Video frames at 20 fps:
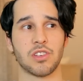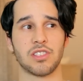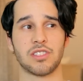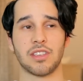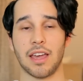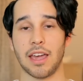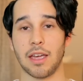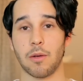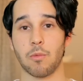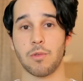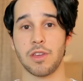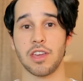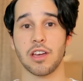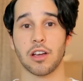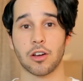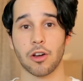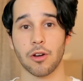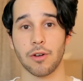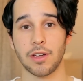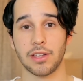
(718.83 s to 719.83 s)
was a
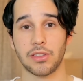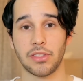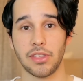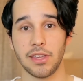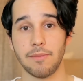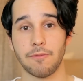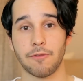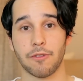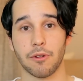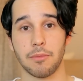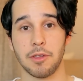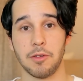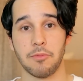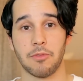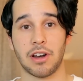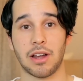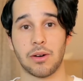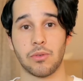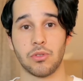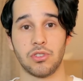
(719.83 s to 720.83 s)
reoccurring theme for me
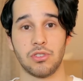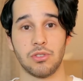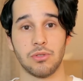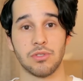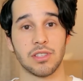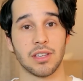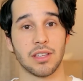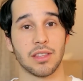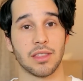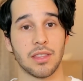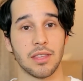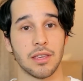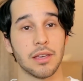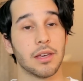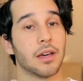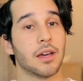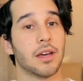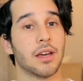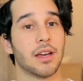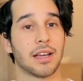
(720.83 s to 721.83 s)
when I was using
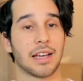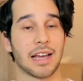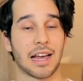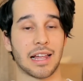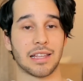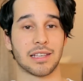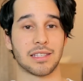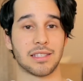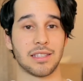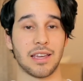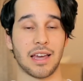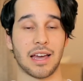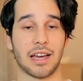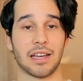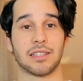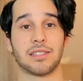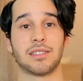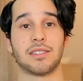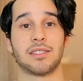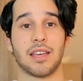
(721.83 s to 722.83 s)
the Galaxy
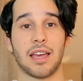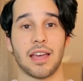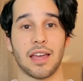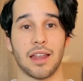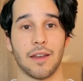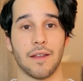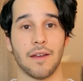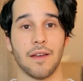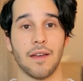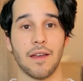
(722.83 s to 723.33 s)
S10.